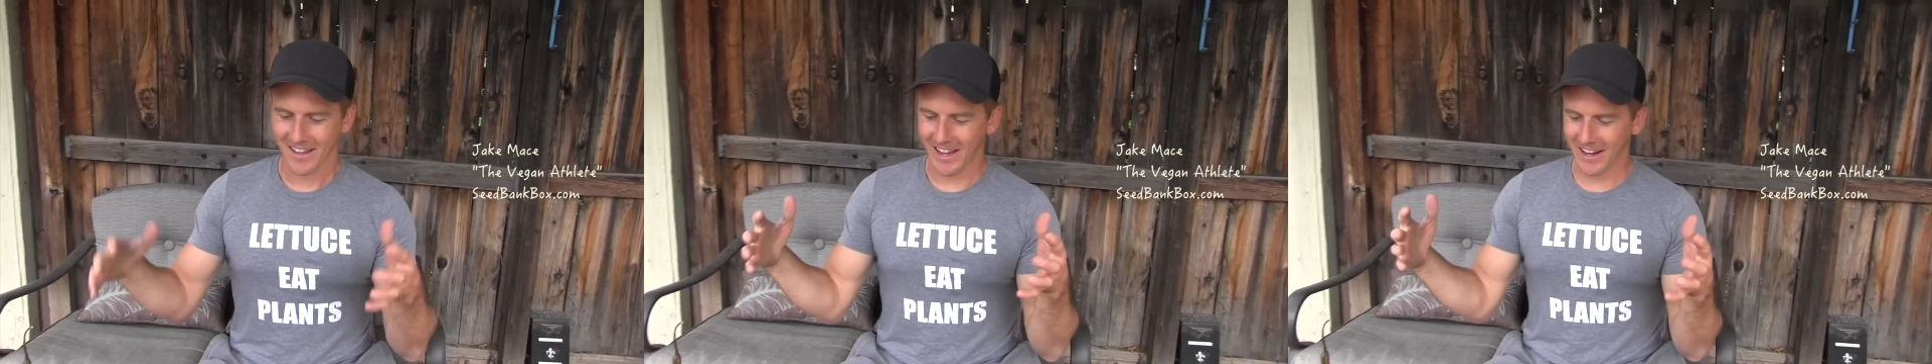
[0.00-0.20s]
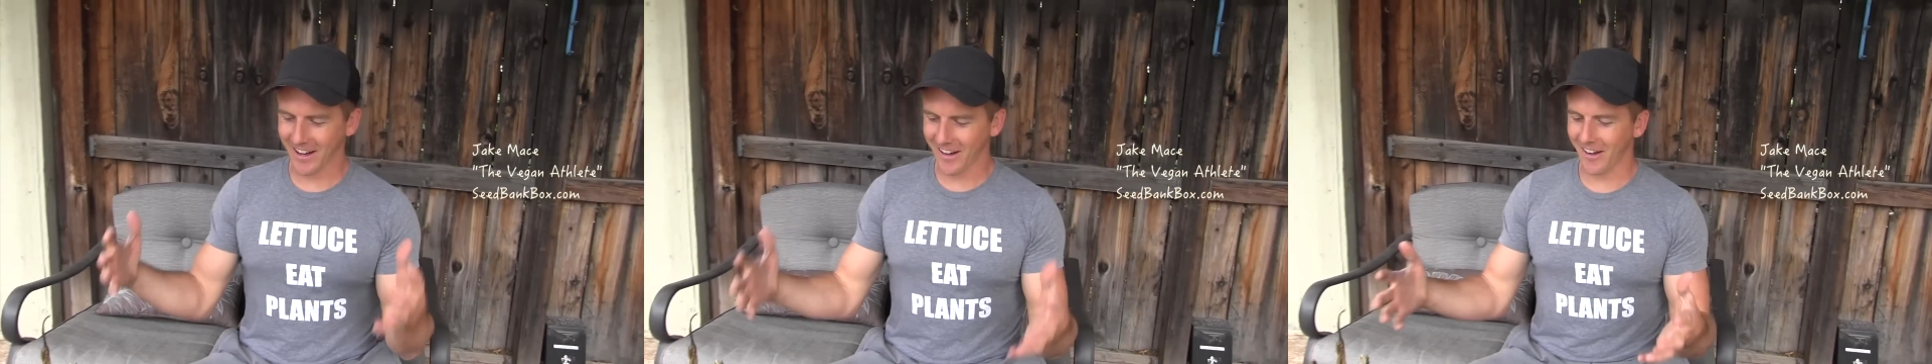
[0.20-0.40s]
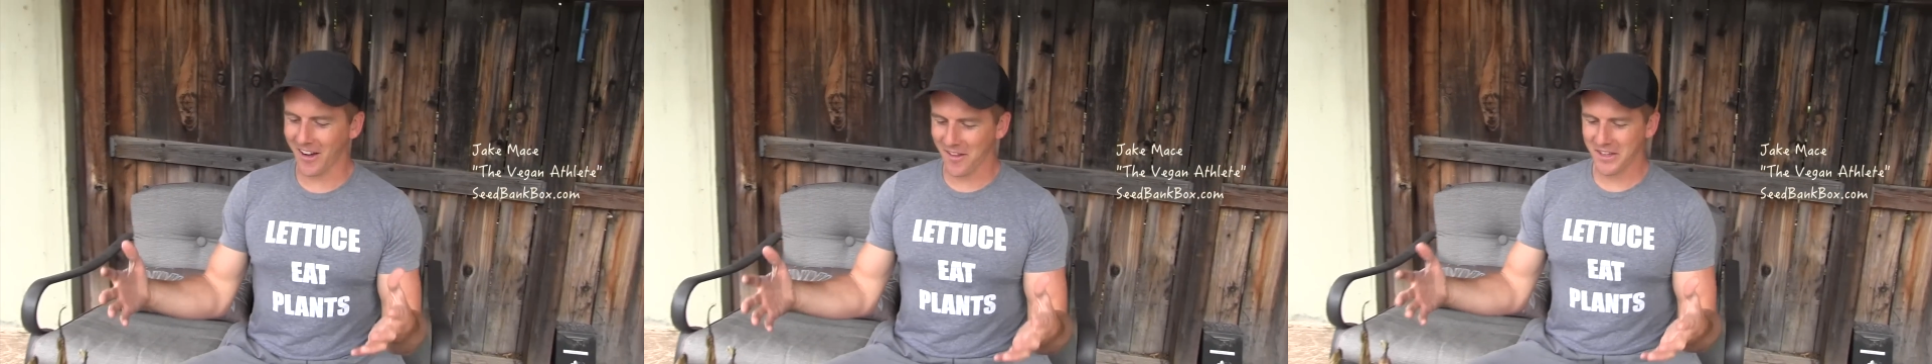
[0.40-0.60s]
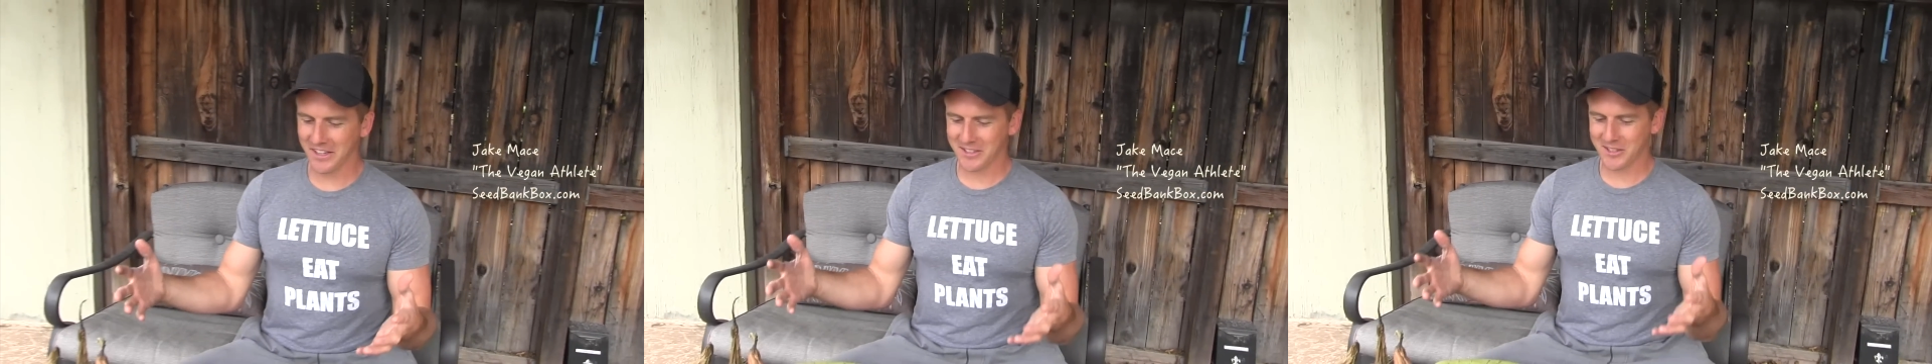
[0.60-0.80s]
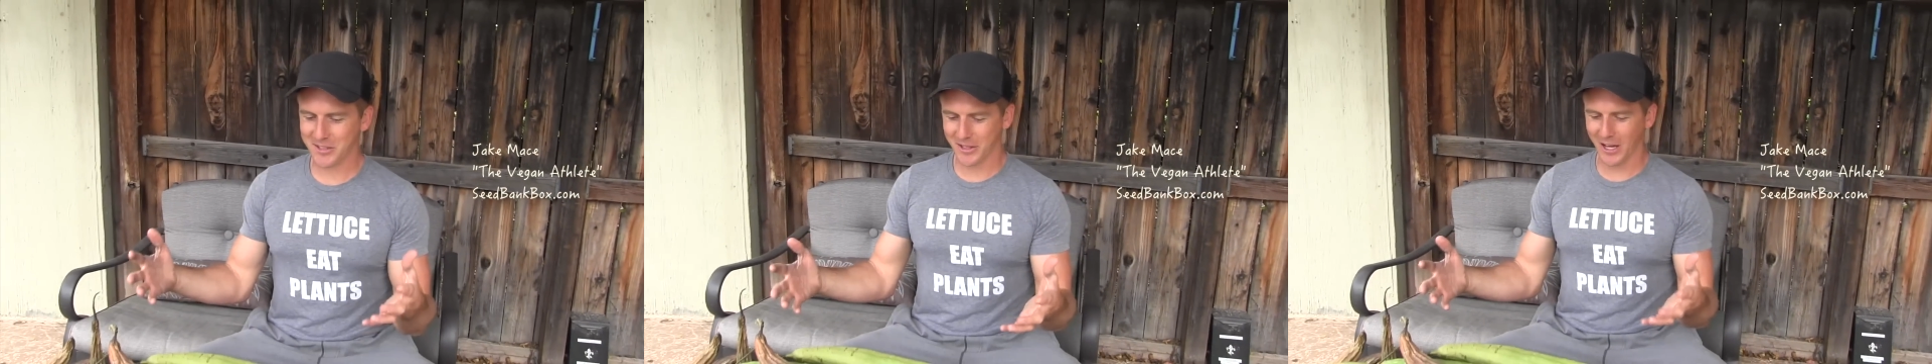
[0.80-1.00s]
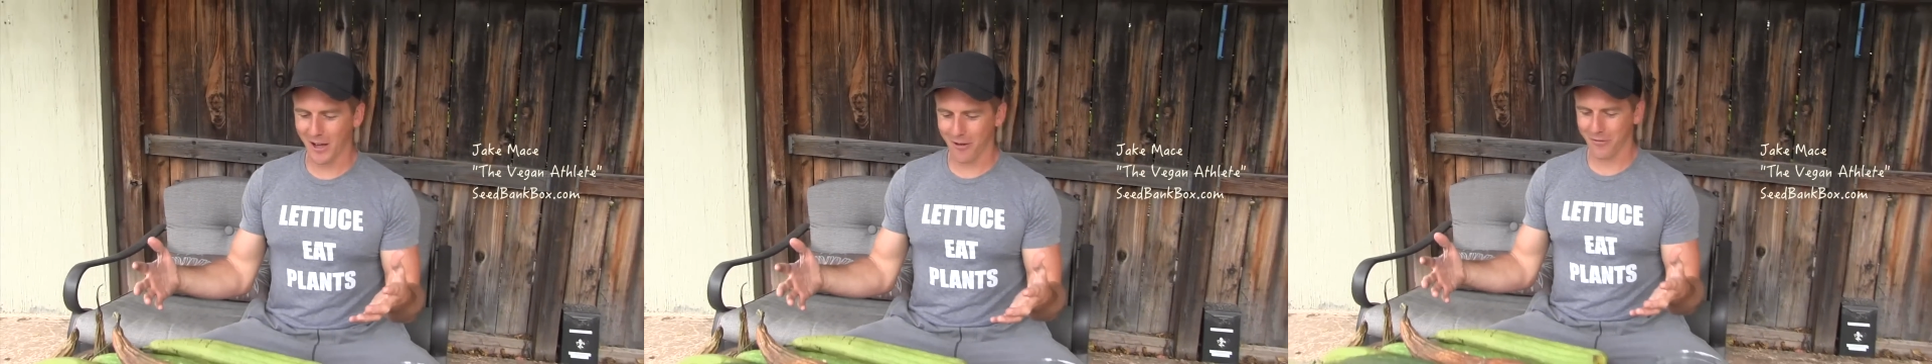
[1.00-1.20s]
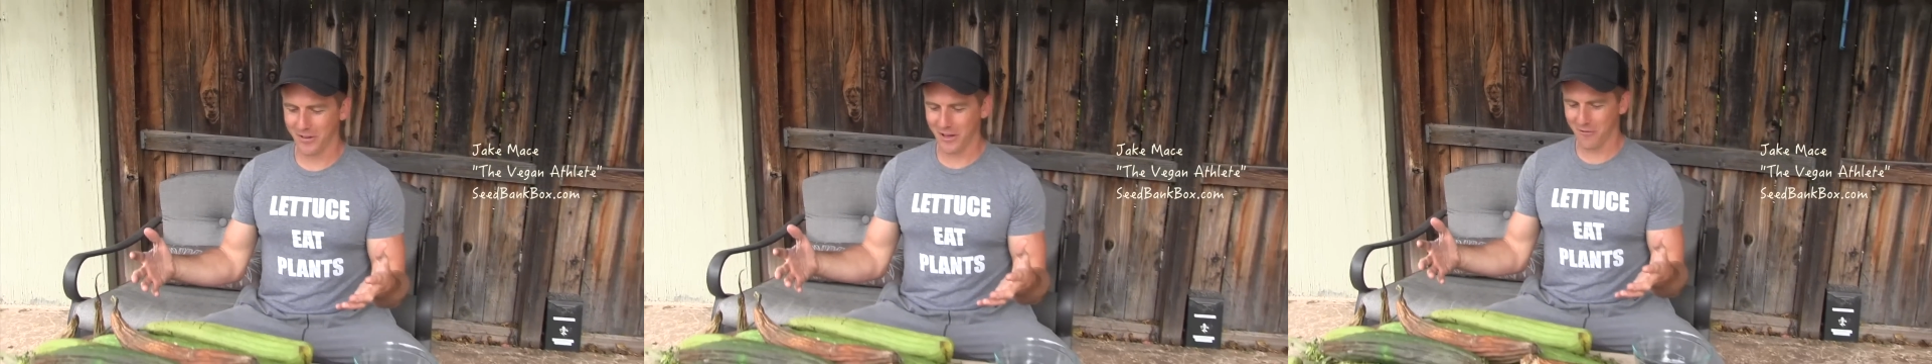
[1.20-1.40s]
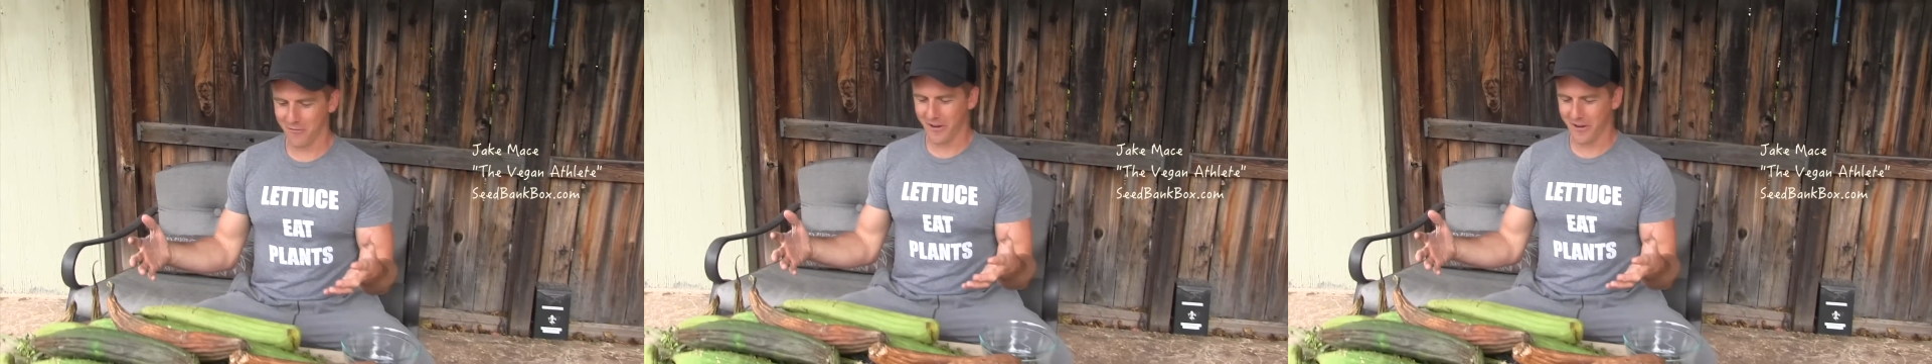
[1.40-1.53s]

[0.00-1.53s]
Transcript: I got all this stuff in